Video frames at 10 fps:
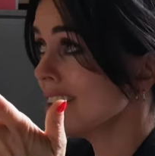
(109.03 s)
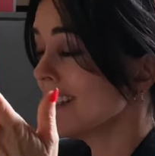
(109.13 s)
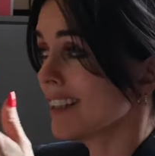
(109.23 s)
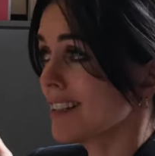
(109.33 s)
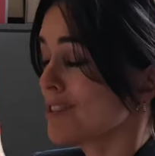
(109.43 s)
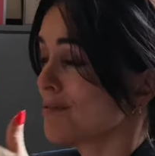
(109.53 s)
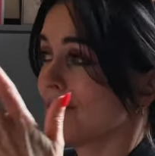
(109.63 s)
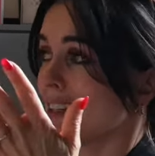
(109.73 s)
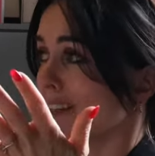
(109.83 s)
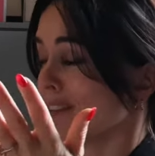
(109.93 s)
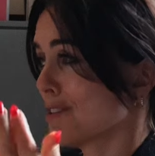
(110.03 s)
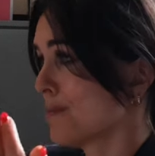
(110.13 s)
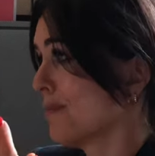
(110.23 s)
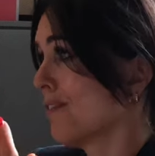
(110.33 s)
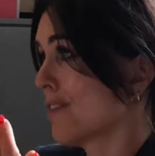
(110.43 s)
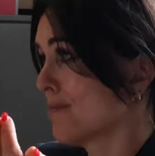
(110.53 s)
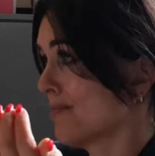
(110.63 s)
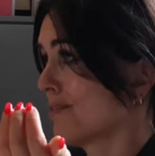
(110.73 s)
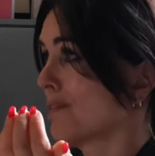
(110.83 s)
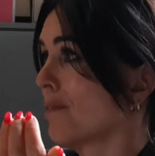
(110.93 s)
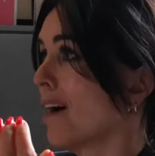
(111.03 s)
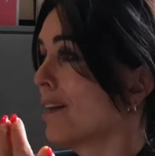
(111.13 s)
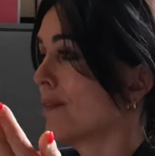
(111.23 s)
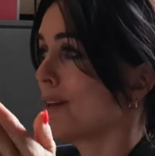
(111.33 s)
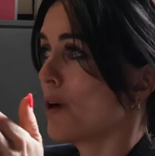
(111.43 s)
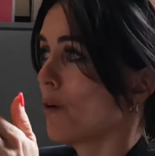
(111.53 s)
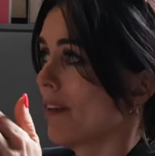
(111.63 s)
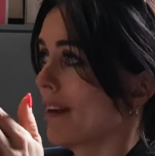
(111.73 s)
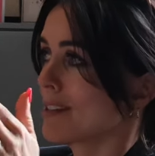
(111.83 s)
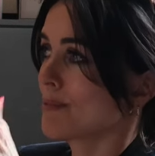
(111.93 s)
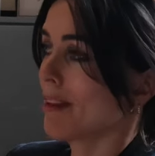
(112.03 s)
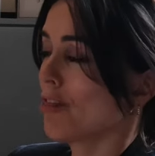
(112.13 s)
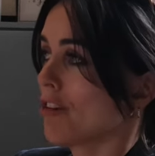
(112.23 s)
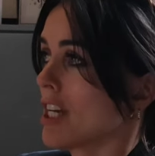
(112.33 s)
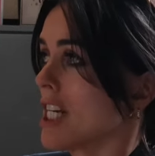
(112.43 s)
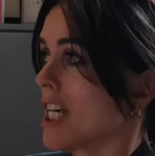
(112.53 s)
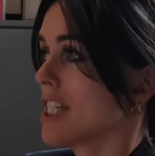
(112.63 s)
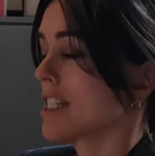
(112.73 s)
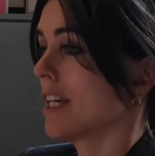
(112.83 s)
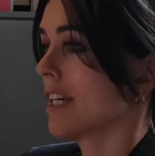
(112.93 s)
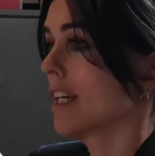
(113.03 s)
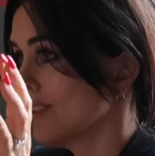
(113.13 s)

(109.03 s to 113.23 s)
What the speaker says: I think any that's been following me for a while will know that I spent 3 days, like,